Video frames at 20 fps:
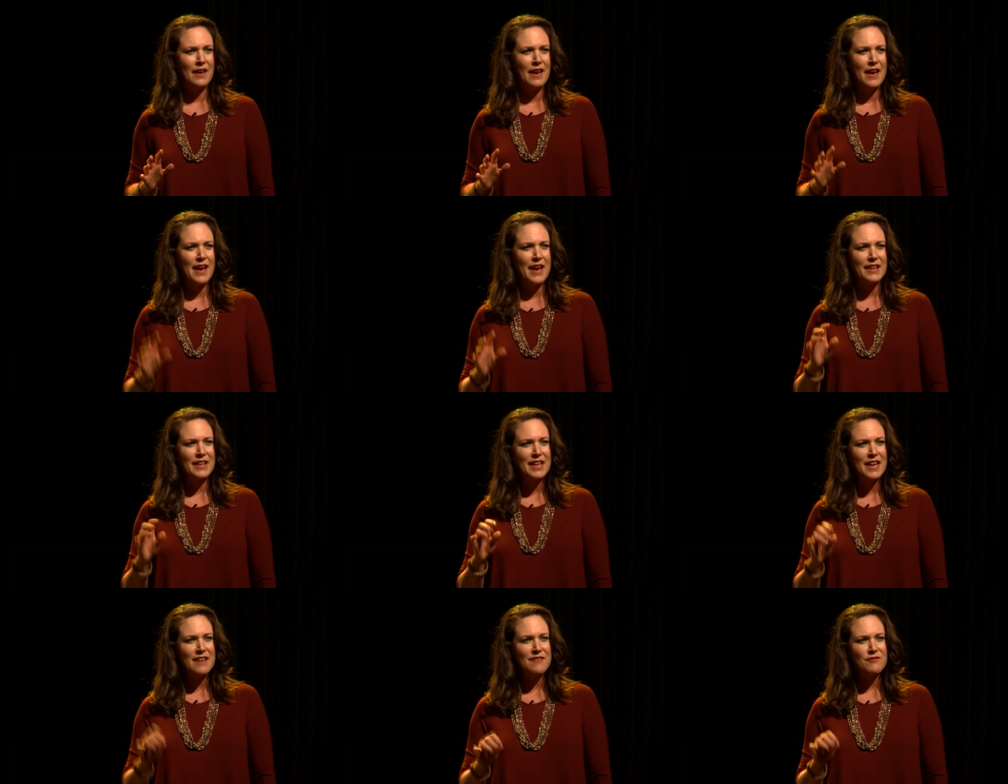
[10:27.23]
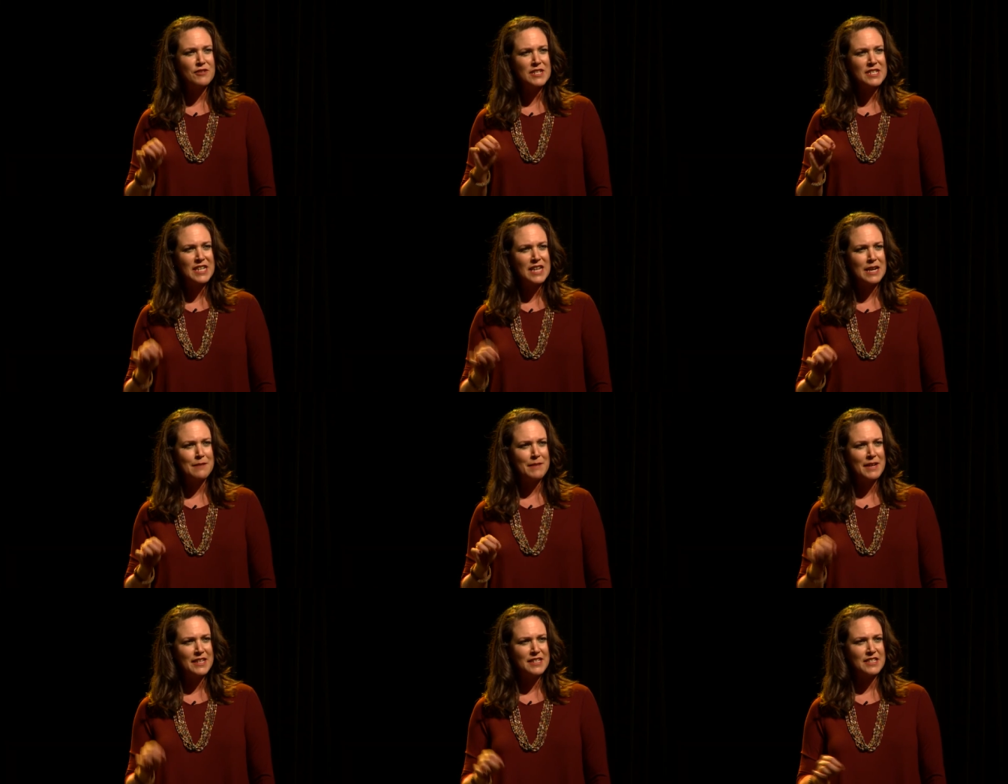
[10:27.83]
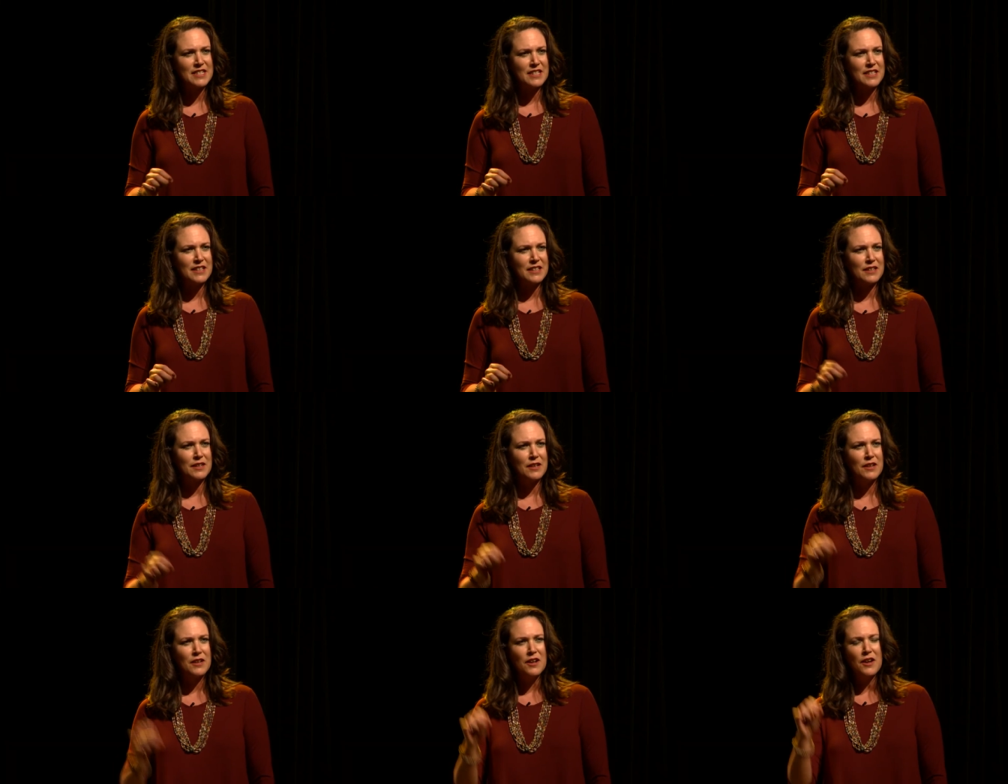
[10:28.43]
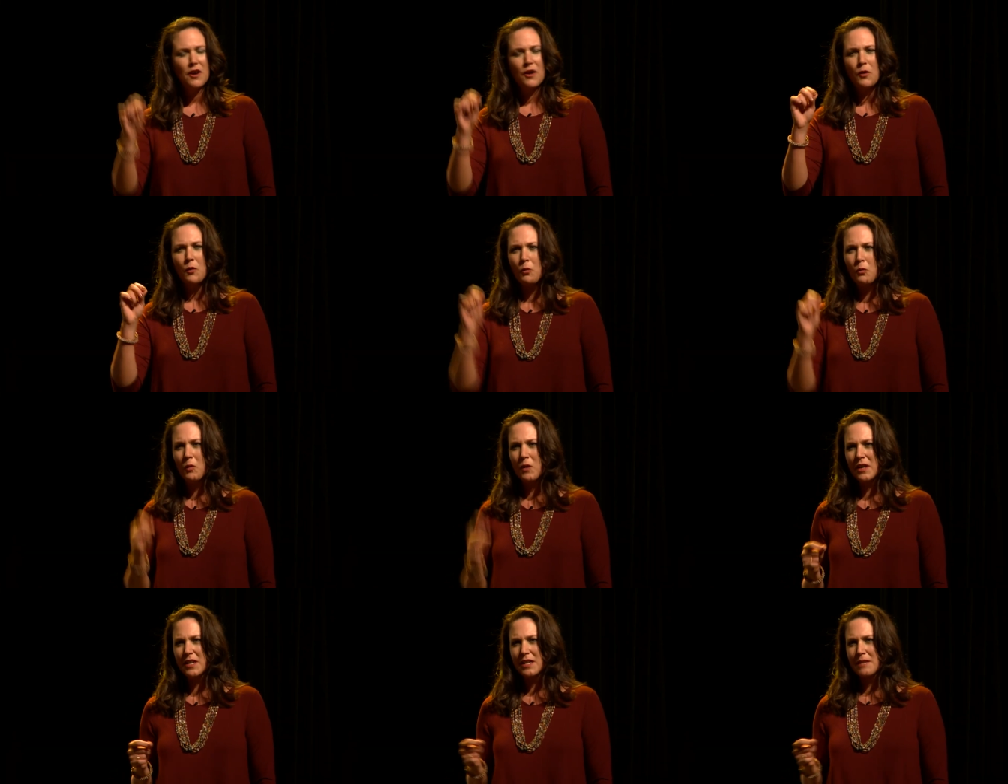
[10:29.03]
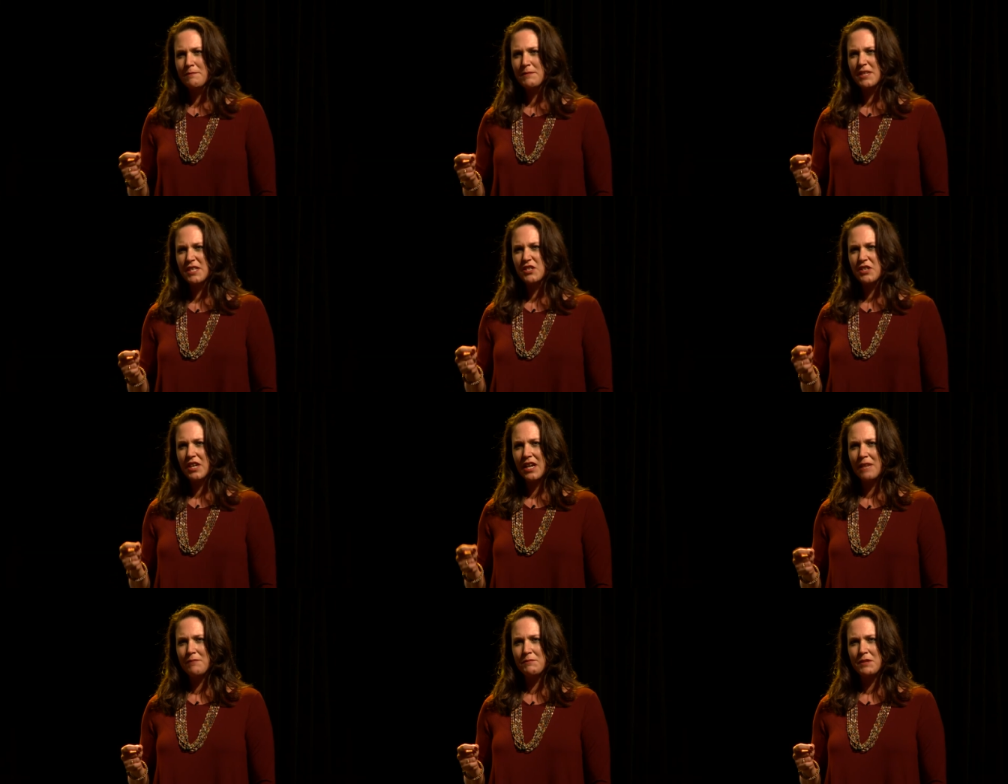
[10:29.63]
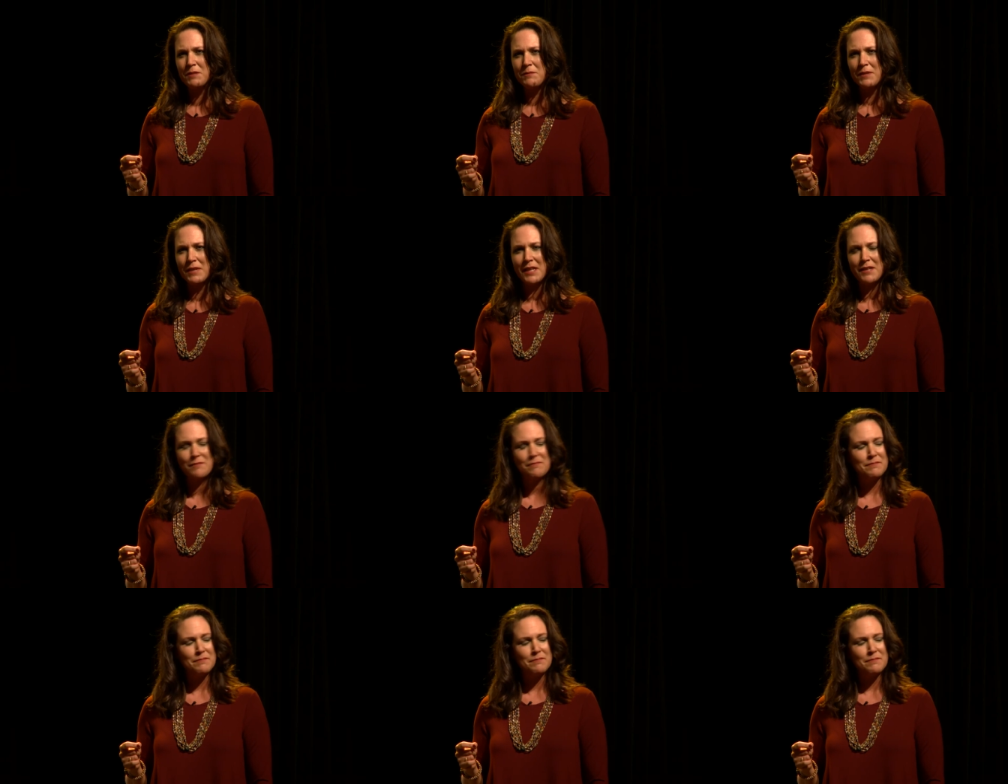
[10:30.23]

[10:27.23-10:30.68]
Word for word: And every time I did, one image came to me